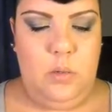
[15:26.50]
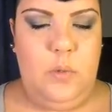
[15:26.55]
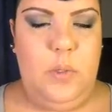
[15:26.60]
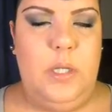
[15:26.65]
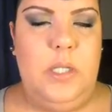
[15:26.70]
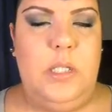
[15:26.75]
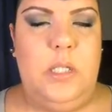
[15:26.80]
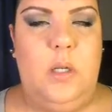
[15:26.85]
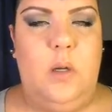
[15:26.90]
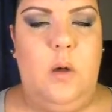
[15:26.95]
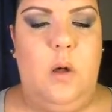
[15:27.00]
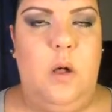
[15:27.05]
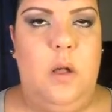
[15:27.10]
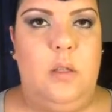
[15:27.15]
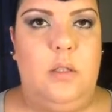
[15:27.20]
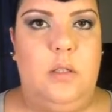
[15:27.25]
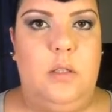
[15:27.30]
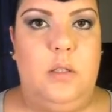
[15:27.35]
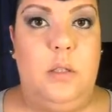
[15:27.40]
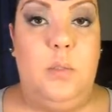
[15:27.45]
what is it
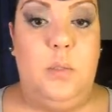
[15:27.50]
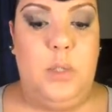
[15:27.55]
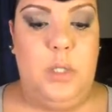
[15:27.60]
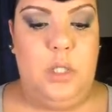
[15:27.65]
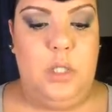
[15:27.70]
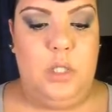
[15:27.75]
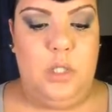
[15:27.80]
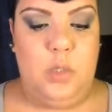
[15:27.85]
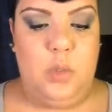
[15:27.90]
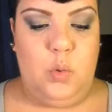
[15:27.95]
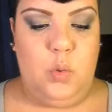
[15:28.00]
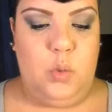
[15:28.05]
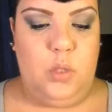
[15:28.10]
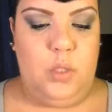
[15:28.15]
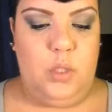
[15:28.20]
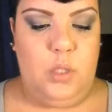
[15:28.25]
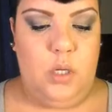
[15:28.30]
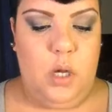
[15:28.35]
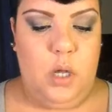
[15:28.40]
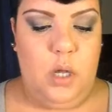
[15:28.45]
called? The beauty
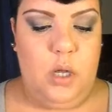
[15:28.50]
store.